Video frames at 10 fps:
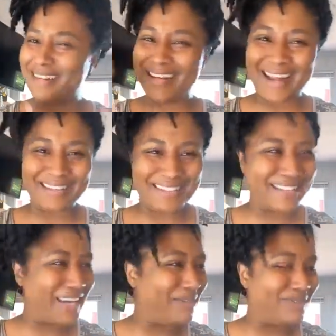They like
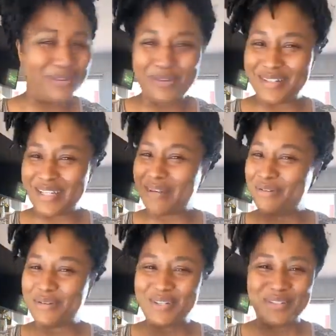the same food, the
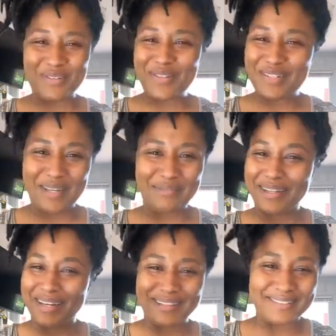same toys, doing the
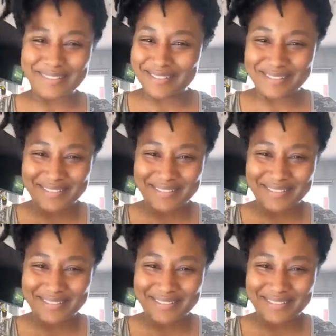same thing.